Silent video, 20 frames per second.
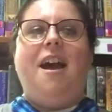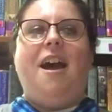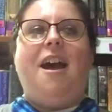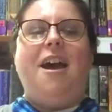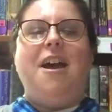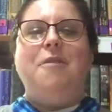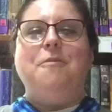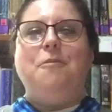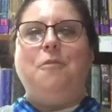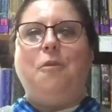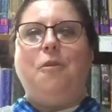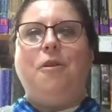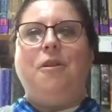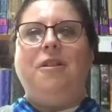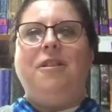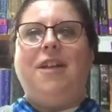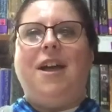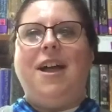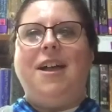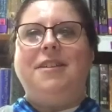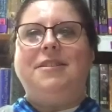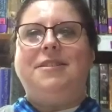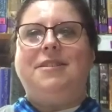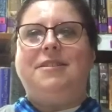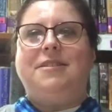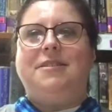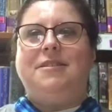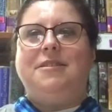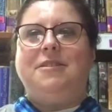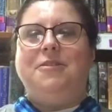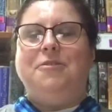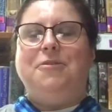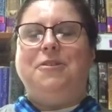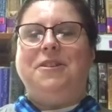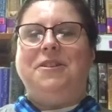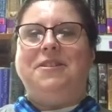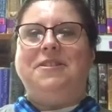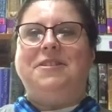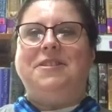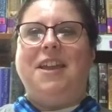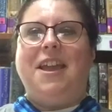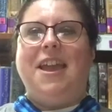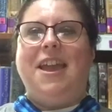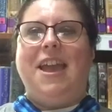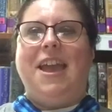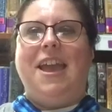I'm more or less, you could say,